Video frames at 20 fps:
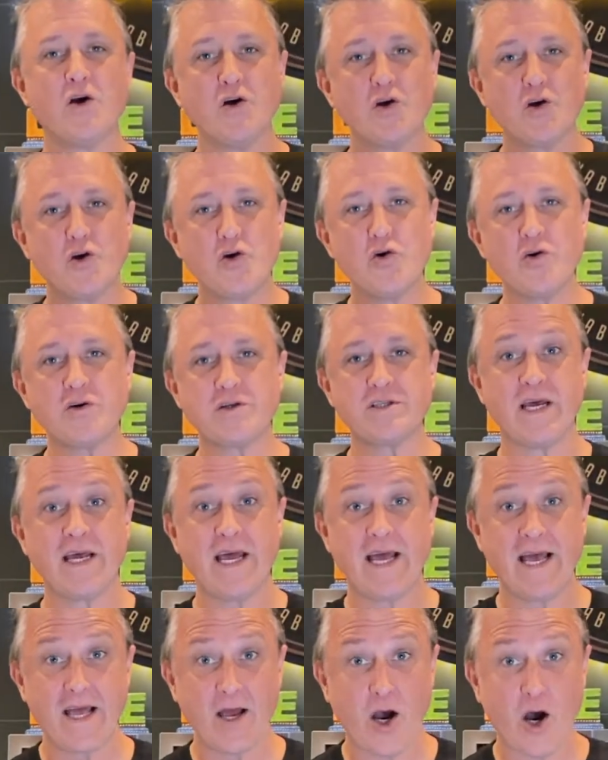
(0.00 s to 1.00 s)
cooked
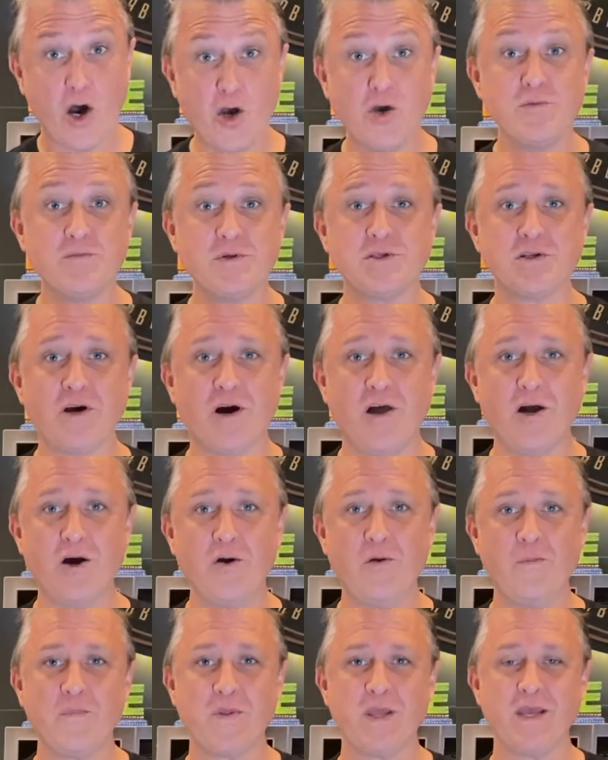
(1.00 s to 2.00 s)
home
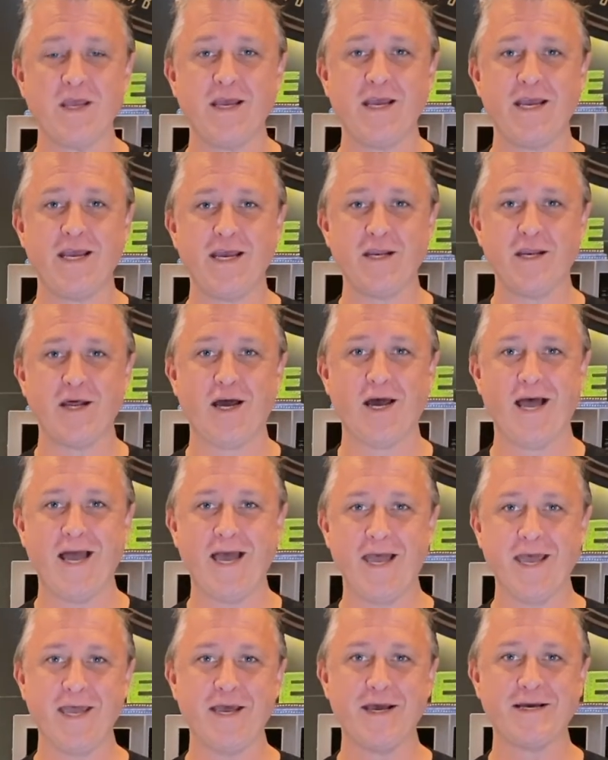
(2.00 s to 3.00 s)
style in
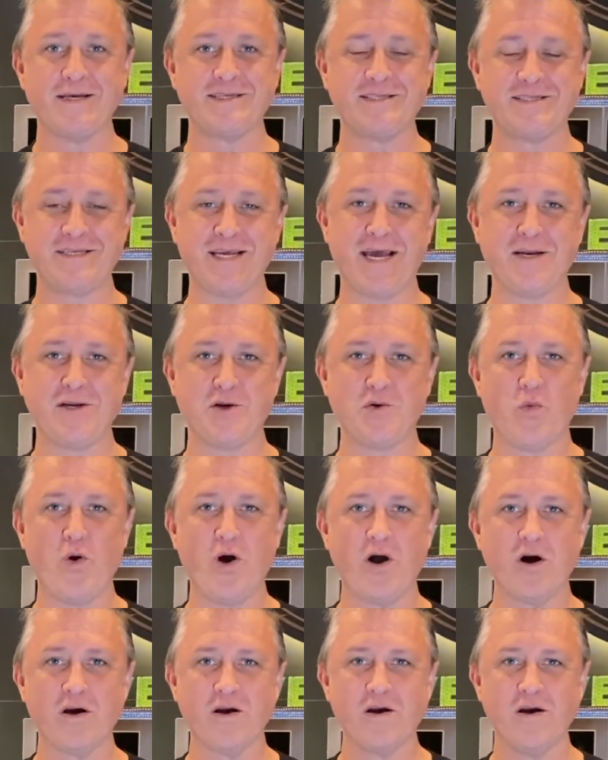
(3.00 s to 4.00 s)
a standard
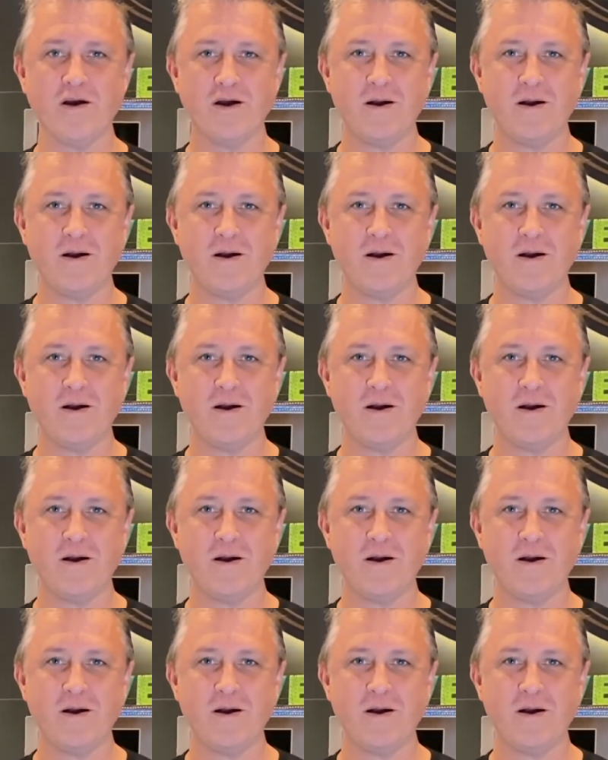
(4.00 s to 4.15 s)
wok.